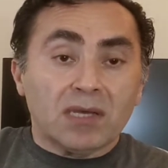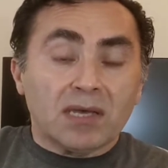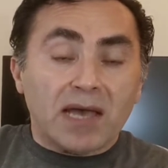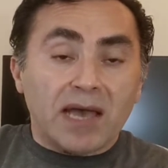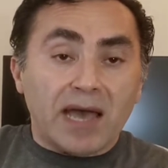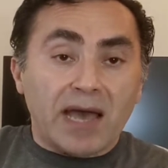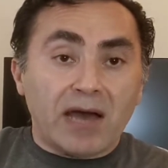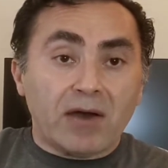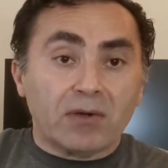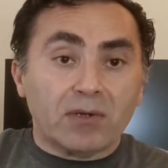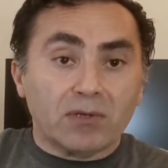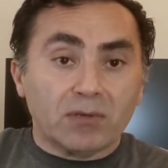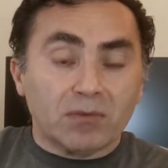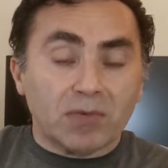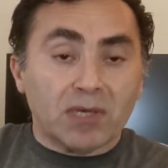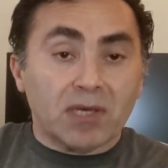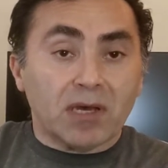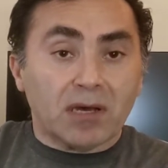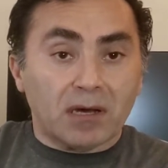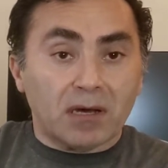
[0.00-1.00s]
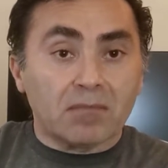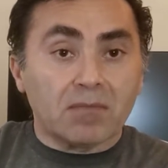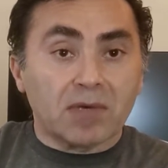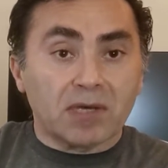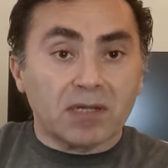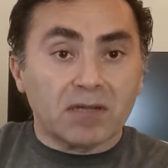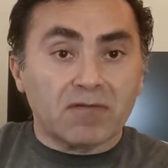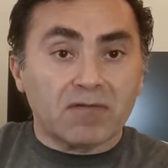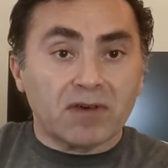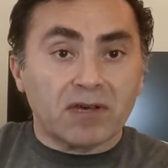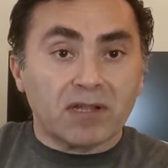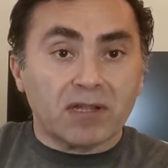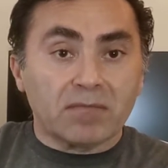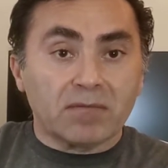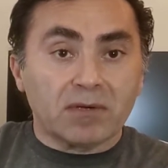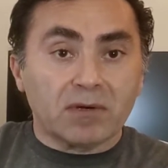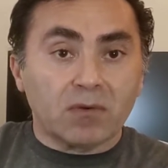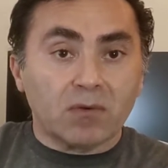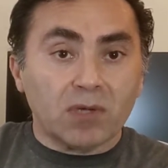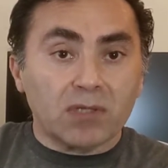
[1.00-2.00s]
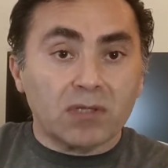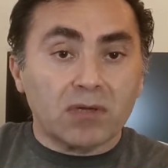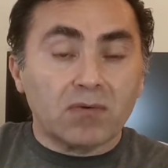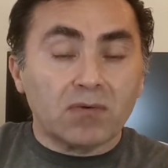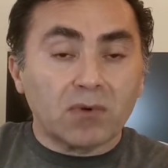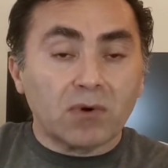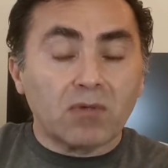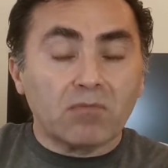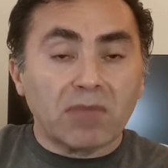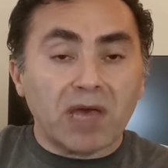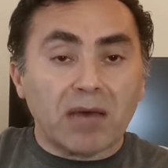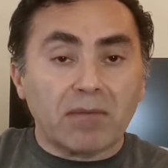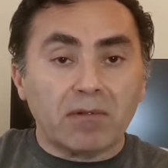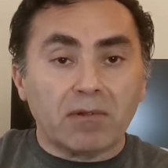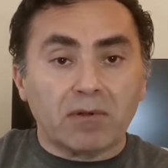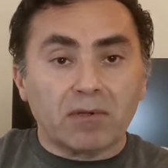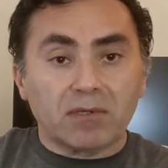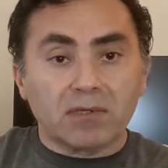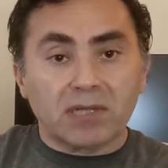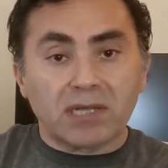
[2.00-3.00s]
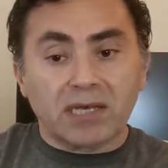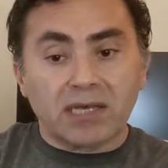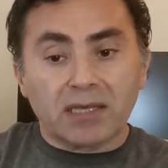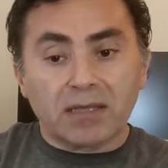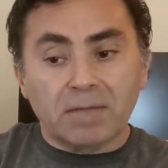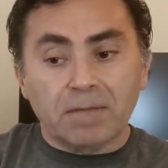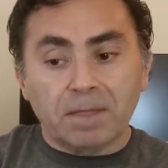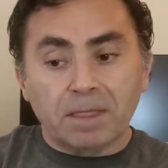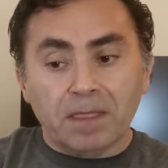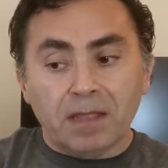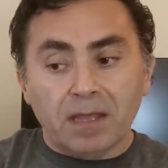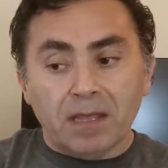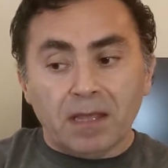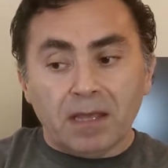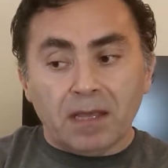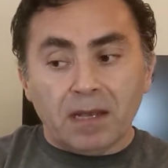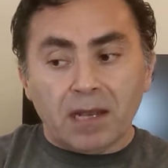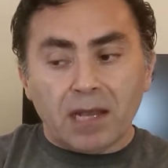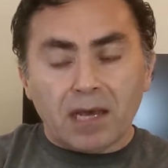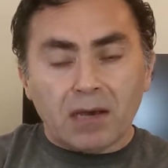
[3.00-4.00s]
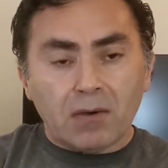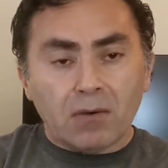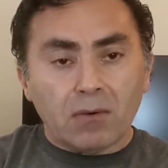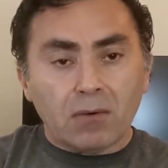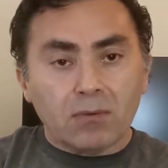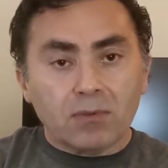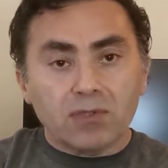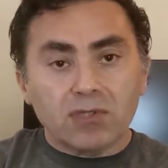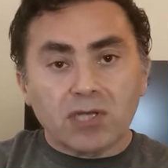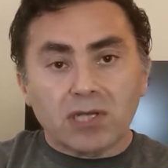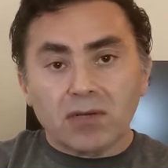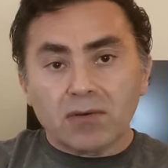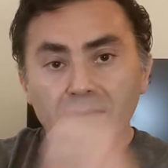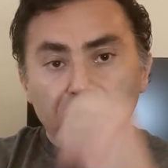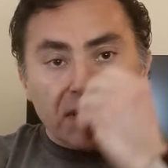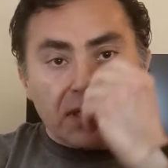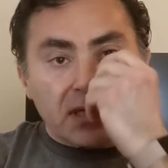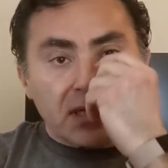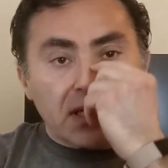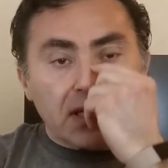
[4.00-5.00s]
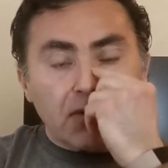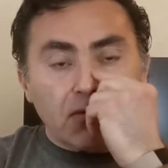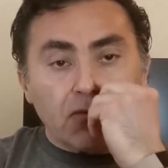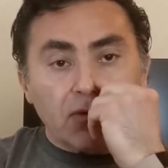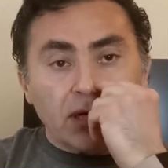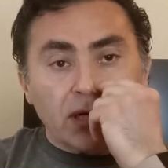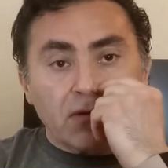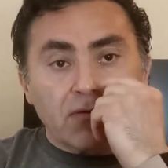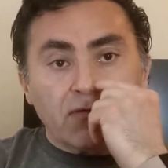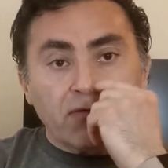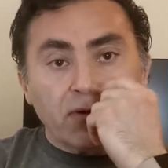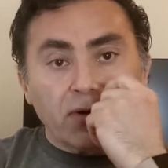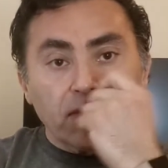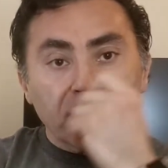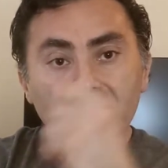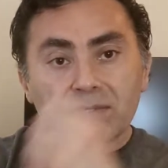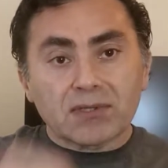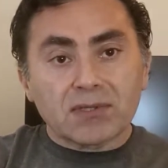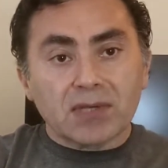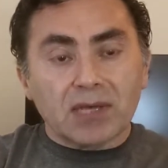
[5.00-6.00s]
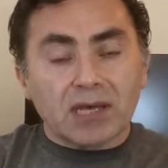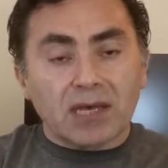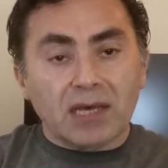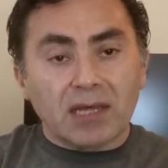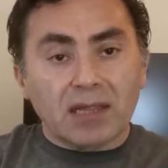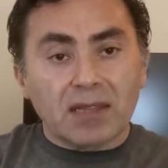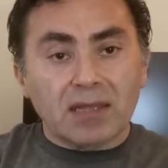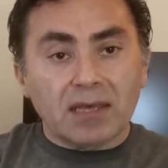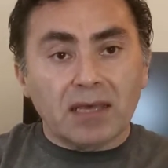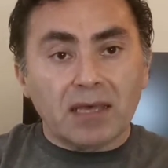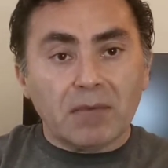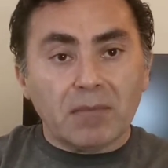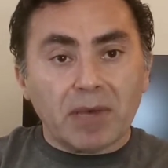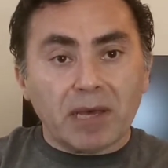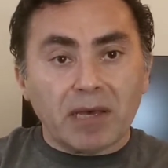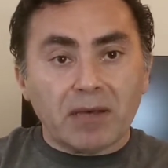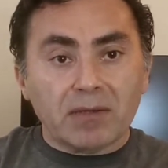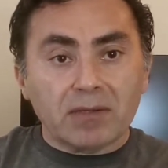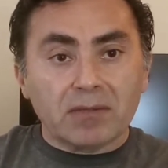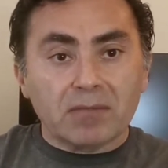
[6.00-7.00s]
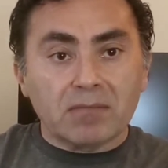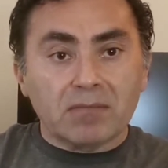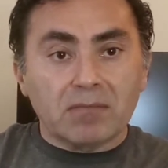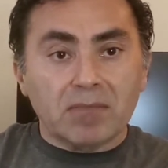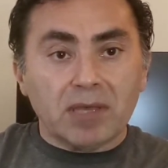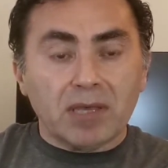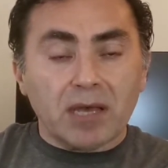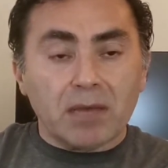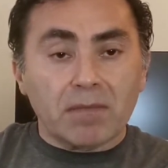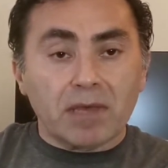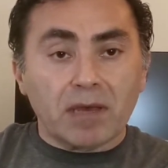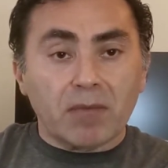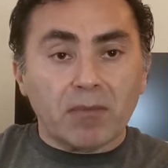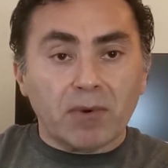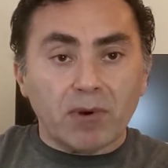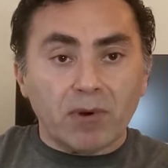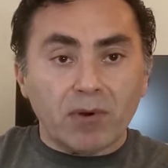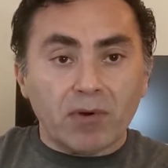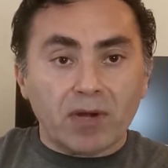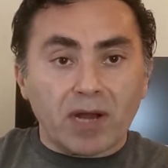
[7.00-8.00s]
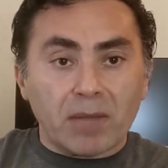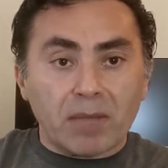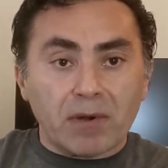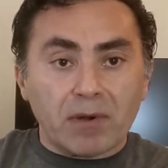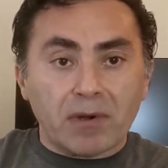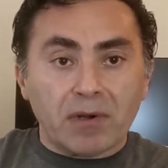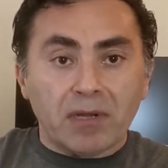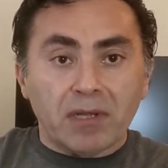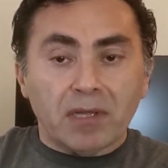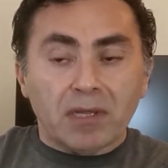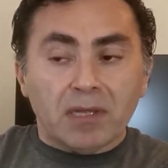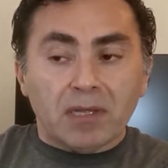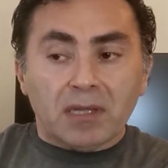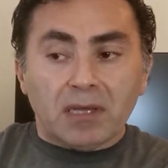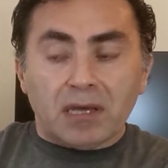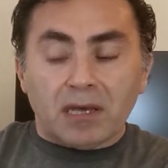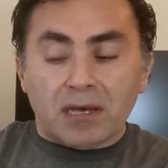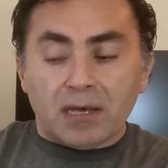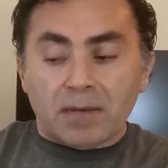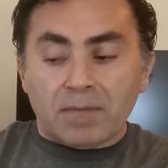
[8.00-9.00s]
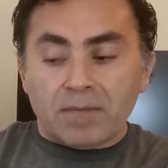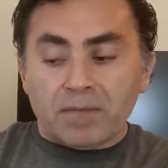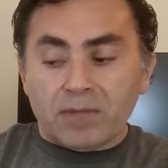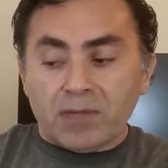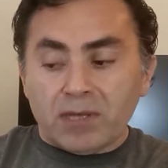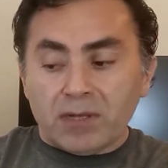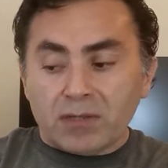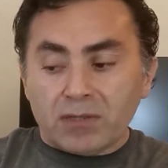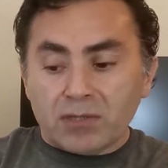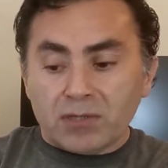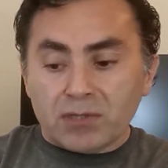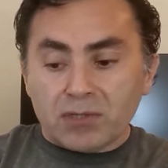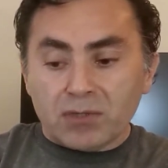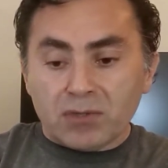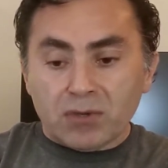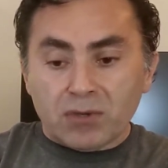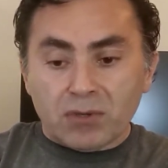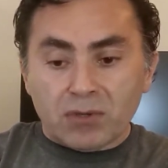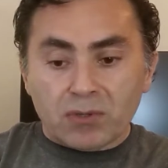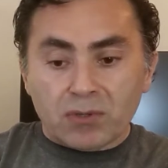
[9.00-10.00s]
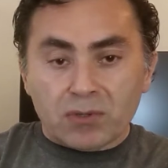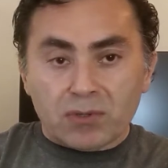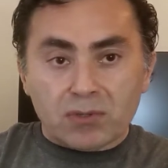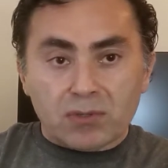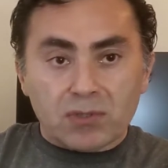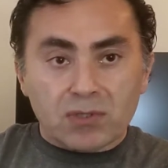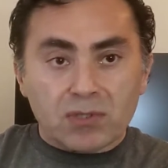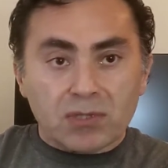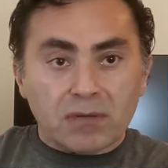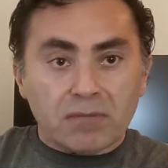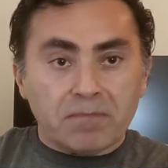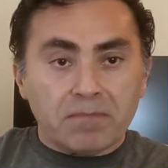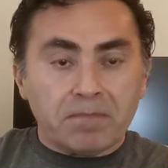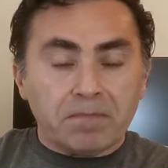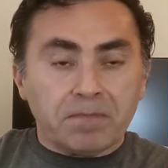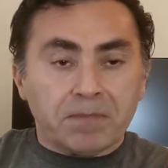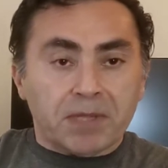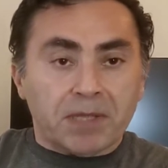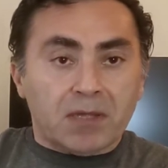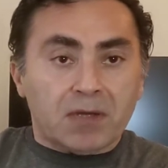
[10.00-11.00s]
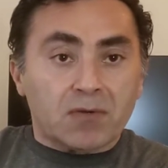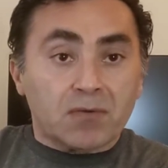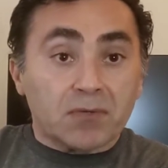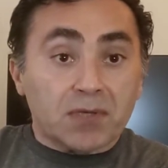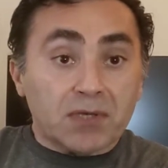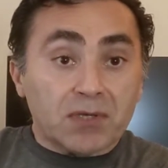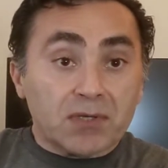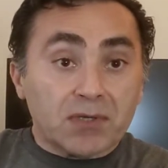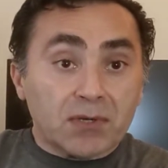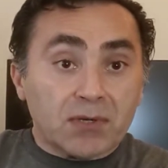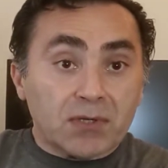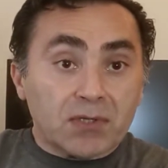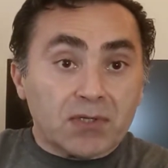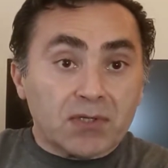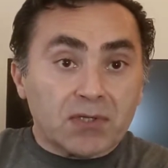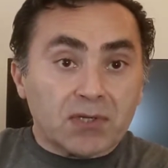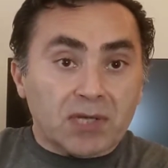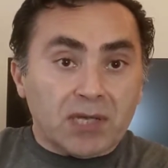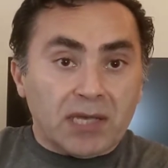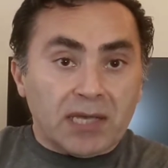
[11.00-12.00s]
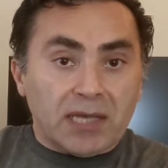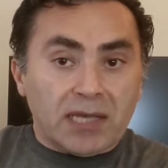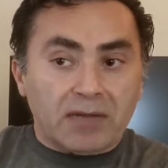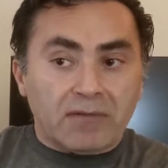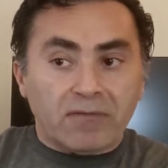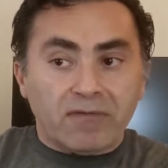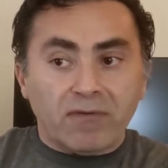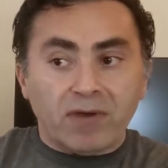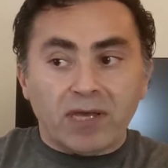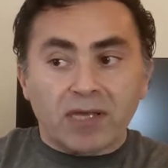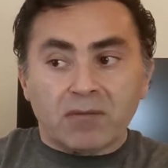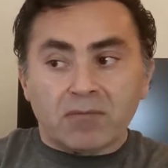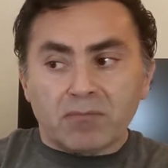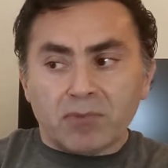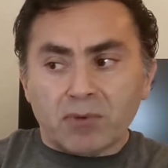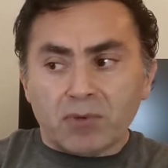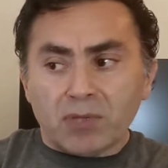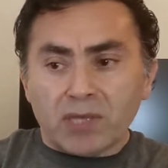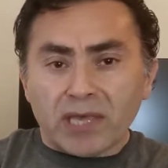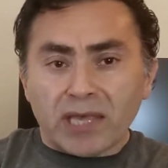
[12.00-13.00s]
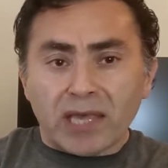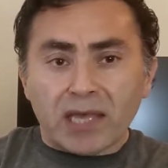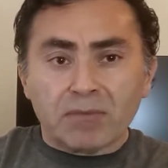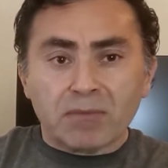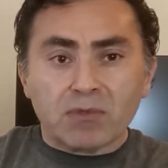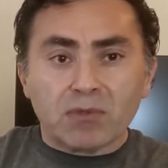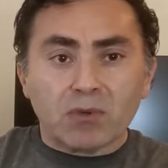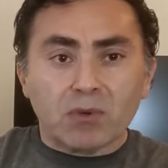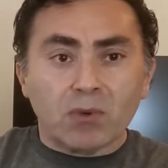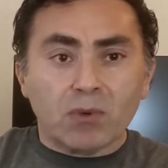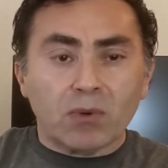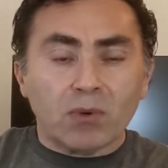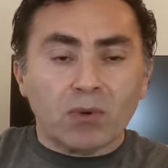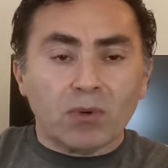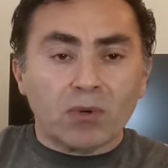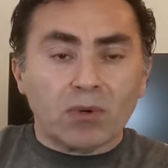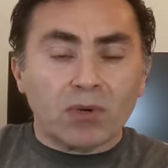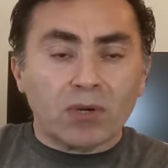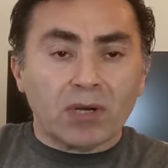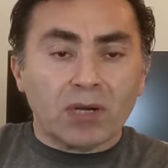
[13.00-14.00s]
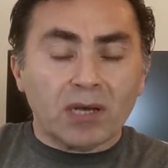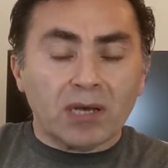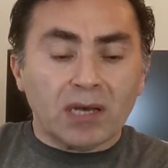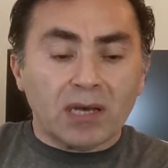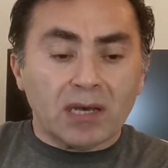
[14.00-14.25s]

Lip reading: how to become a developer, what the roadmap looks like. Now, generally, when folks think about becoming a programmer, they'll just go do some research and find boot camps or